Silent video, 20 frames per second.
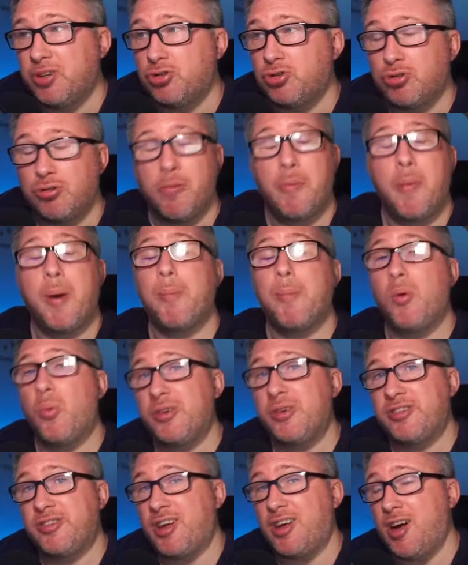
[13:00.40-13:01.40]
because remember
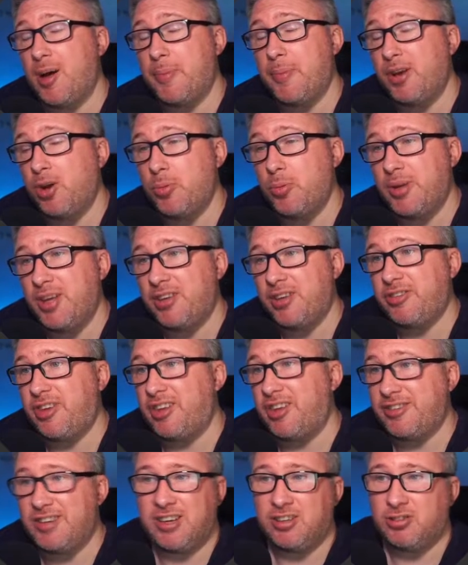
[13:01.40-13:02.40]
we set up in OBS
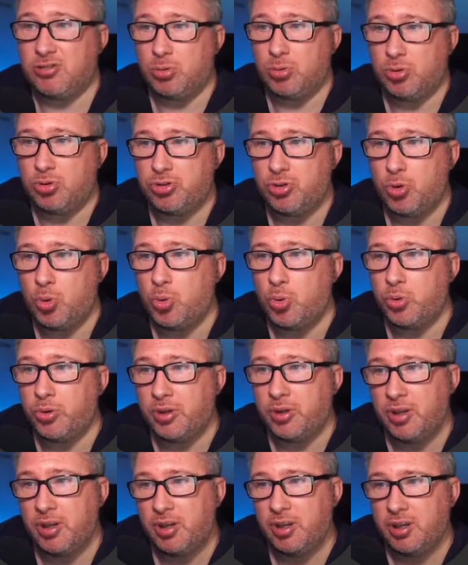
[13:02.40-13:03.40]
a text source called
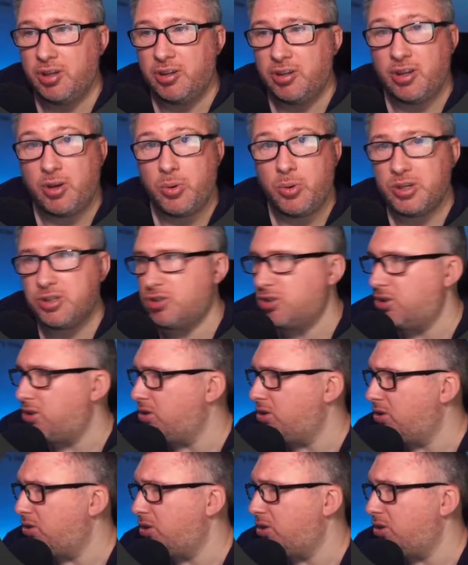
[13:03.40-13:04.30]
the question.